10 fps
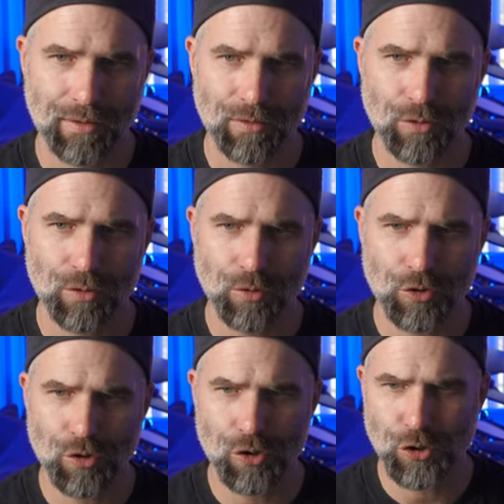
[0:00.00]

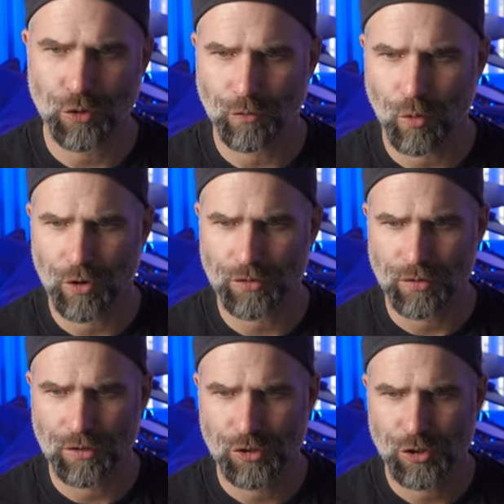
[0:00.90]
You, you should of
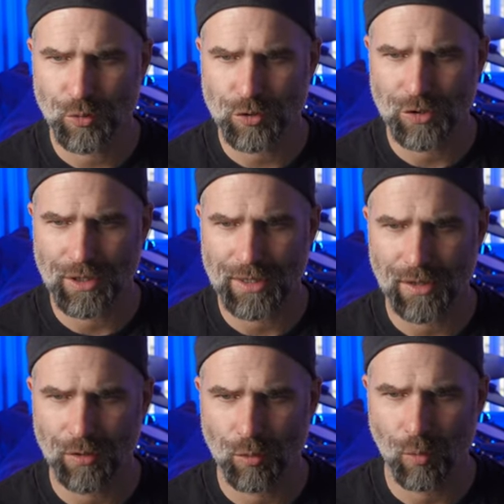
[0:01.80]
course choose the, the